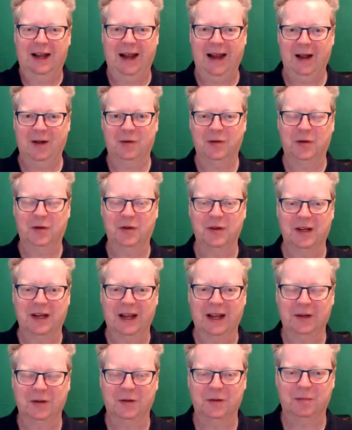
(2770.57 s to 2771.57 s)
how you can
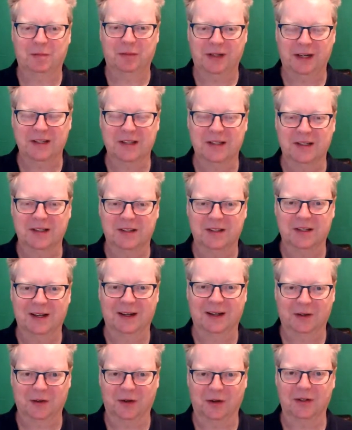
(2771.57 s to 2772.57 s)
get your presence
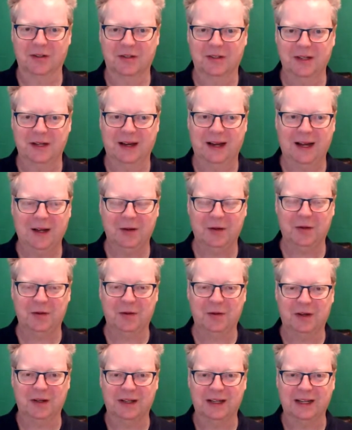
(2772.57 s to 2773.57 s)
across, you know, how
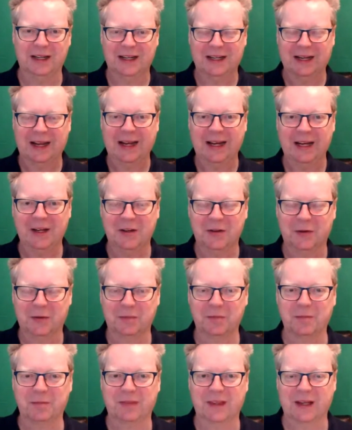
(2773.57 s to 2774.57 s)
you can
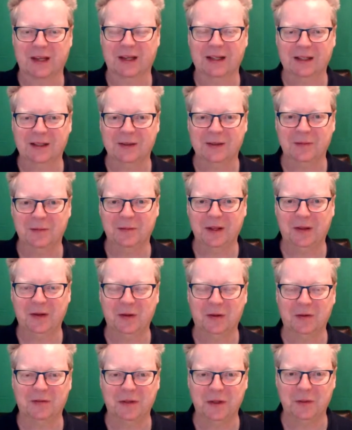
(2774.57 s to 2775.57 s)
engage uh,
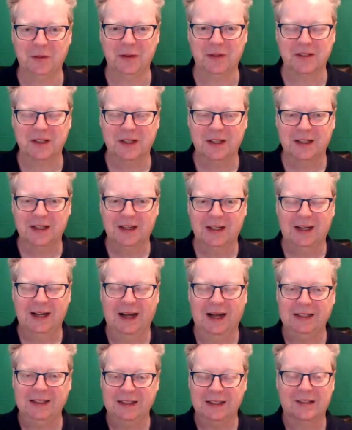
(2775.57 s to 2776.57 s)
with your viewers.
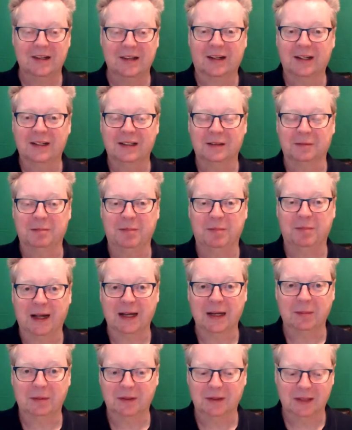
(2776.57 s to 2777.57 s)
And it is like a little
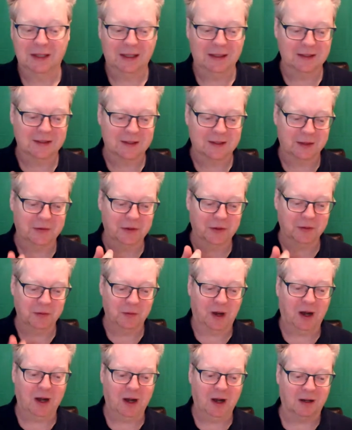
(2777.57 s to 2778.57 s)
Bible. so if
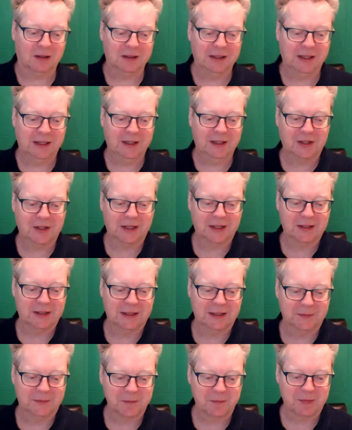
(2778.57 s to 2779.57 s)
you are
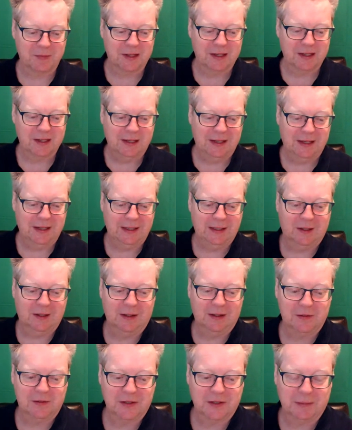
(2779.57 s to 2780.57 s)
interested in
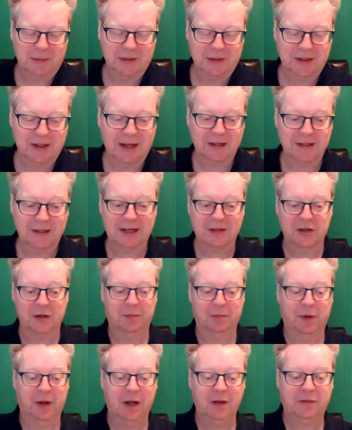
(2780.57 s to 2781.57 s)
live streaming, so that's
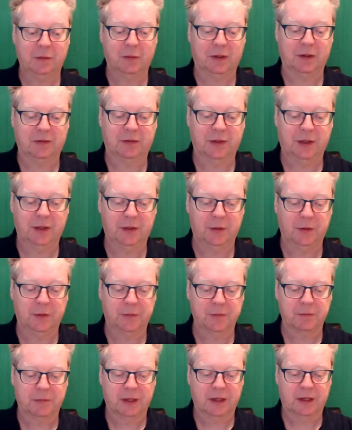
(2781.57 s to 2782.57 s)
actually a perfect one for
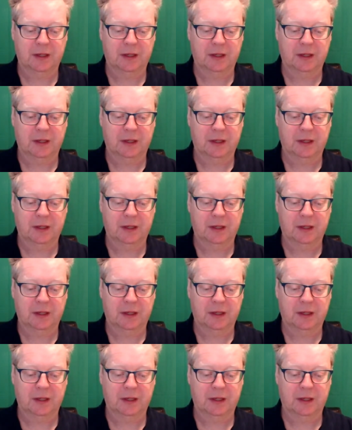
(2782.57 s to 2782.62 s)
you